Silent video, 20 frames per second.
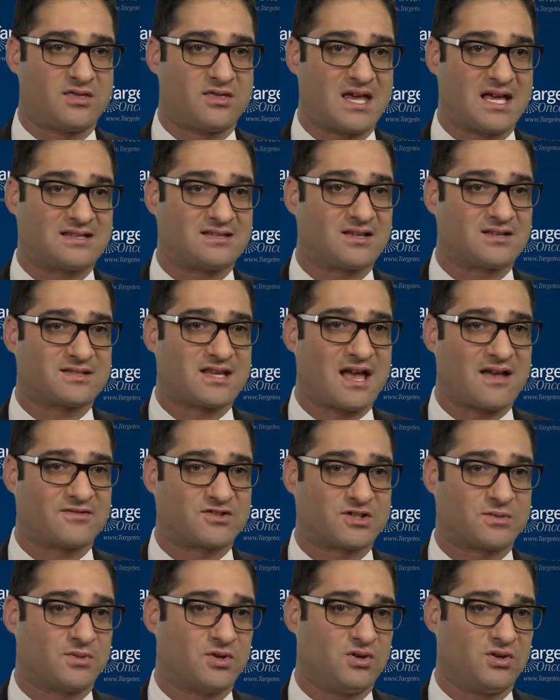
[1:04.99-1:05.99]
that does have
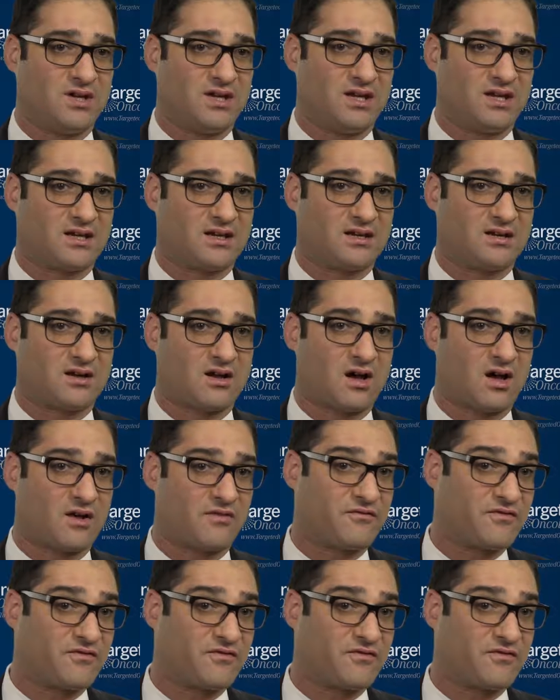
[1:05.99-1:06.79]
some unique uh,